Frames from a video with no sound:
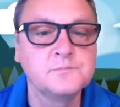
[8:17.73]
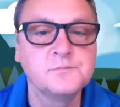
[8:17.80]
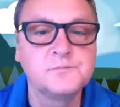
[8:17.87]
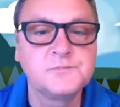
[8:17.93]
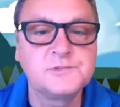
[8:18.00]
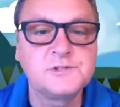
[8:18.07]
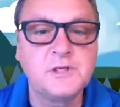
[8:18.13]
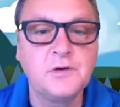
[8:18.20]

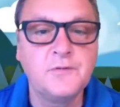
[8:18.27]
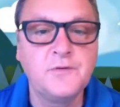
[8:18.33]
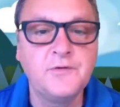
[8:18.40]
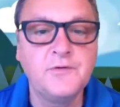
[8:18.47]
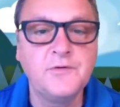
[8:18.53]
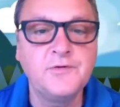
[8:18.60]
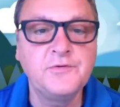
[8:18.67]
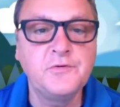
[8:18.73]
So there
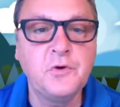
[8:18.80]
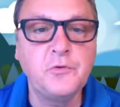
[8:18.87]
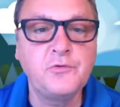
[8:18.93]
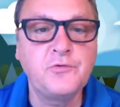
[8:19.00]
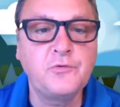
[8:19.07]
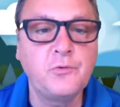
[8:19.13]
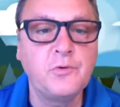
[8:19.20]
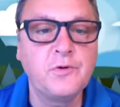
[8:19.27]
is no
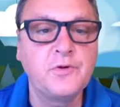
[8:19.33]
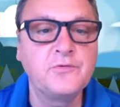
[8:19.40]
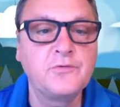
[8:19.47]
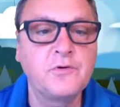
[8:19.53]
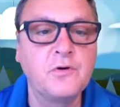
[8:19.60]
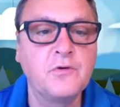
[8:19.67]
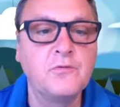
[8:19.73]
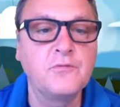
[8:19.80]
shortage
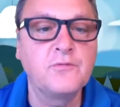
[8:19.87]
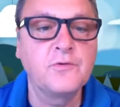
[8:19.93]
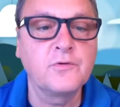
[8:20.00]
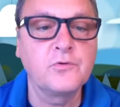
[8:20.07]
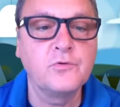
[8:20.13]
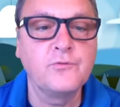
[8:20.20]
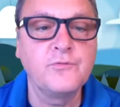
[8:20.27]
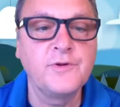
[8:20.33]
of the
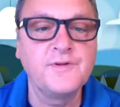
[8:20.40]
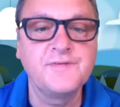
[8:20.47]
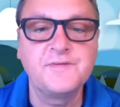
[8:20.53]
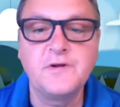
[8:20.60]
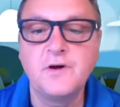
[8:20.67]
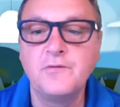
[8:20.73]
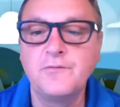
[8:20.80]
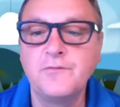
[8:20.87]
goofy
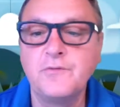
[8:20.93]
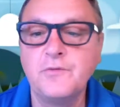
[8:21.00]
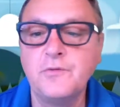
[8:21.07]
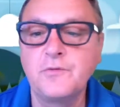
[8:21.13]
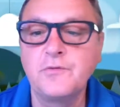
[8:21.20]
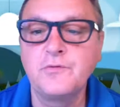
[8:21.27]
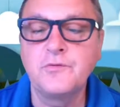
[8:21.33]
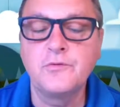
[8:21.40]
stuff you
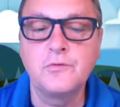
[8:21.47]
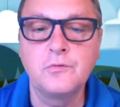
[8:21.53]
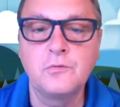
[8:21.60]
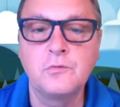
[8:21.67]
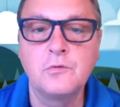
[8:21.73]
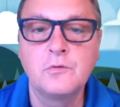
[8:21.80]
can do